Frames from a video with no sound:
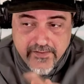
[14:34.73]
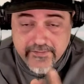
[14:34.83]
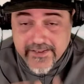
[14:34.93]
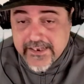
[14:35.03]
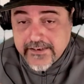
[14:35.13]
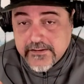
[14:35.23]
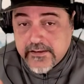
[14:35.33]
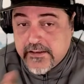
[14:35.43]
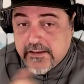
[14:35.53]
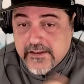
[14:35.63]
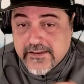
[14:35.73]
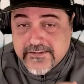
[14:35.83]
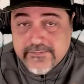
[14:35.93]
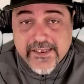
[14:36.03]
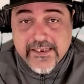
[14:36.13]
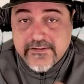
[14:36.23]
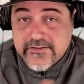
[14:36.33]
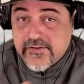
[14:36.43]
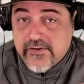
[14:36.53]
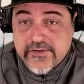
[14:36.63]
that, Smash,
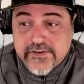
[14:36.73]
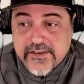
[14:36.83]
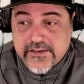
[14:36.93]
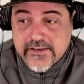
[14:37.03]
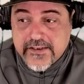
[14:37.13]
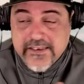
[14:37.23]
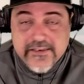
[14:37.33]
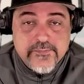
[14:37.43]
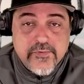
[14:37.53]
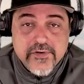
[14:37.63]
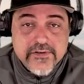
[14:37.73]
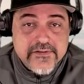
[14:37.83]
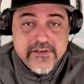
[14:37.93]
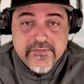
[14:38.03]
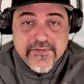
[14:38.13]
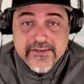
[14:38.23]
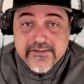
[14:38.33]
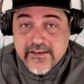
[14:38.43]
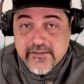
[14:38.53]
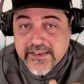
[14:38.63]
all the the esports stuff that's
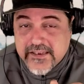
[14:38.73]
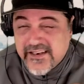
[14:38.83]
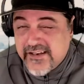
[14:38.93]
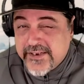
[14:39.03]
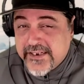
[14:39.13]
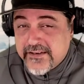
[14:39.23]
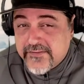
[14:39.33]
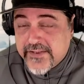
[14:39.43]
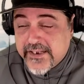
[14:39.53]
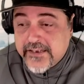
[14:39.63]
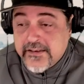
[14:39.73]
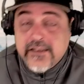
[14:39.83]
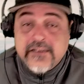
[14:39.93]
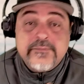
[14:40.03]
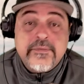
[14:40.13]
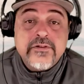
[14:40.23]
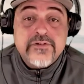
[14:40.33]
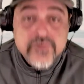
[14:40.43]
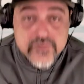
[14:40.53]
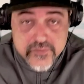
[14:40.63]
gonna be coming out of that.
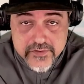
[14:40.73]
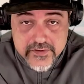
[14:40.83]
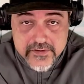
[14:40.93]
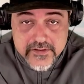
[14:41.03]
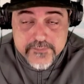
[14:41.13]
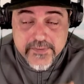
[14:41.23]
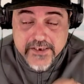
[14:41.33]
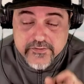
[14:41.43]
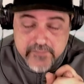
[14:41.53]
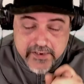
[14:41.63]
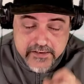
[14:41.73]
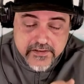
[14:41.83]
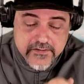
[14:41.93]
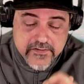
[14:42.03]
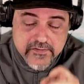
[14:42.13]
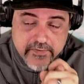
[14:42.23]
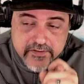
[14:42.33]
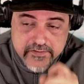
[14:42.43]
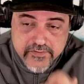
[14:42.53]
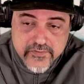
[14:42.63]
Splatoon, special mention to
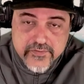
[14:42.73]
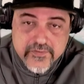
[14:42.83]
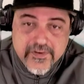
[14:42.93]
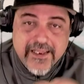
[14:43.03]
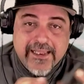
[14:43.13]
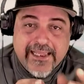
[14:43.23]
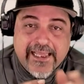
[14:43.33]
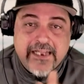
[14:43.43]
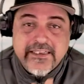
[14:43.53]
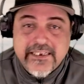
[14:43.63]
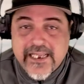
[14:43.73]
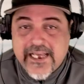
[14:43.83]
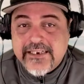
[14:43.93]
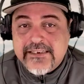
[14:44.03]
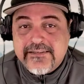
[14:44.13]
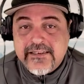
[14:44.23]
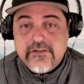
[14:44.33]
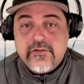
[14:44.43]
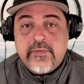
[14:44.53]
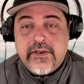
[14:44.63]
Splatoon and the added
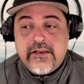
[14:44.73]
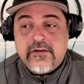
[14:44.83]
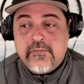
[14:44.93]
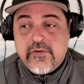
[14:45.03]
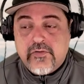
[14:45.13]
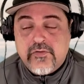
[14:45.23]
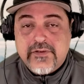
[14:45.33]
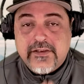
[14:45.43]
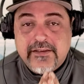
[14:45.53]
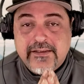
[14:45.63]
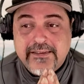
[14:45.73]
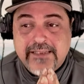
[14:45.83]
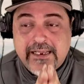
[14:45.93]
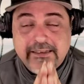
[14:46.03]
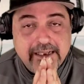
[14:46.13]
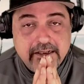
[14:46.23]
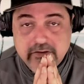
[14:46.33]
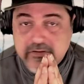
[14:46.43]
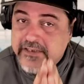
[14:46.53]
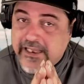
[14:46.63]
single player mode that that
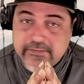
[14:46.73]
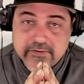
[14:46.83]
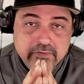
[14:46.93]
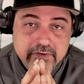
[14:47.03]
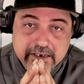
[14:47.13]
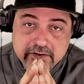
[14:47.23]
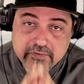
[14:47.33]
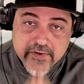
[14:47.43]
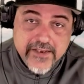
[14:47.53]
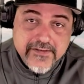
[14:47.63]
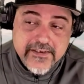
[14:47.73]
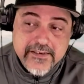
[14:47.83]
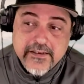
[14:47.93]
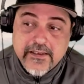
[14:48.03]
looks absolutely crazy.